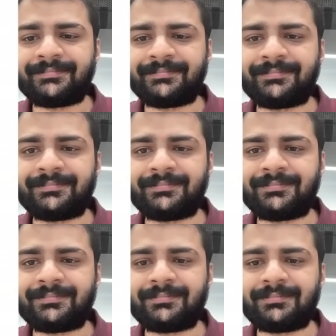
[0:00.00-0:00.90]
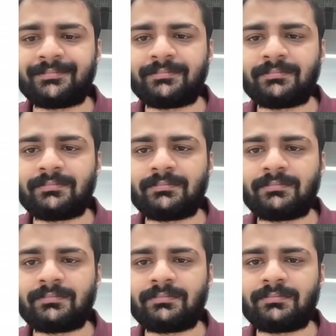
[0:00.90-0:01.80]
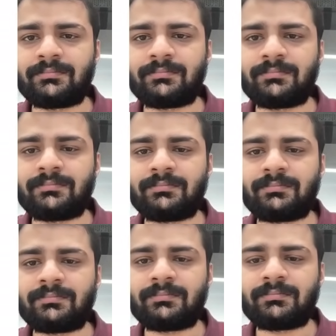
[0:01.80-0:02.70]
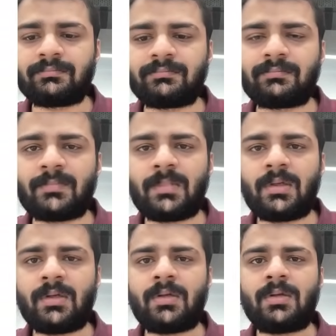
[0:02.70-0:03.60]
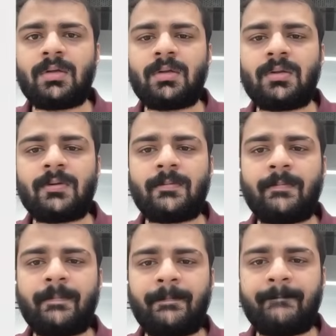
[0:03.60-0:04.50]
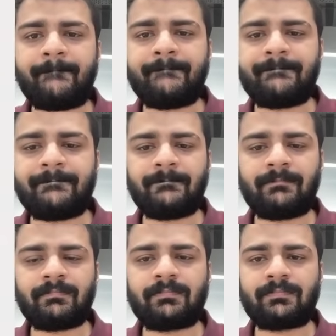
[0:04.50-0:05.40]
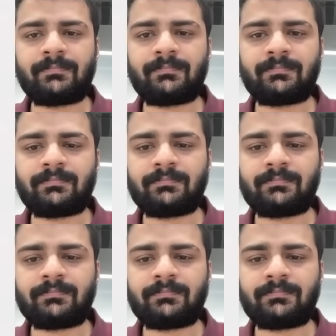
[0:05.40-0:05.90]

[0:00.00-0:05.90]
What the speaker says: Nothing is said.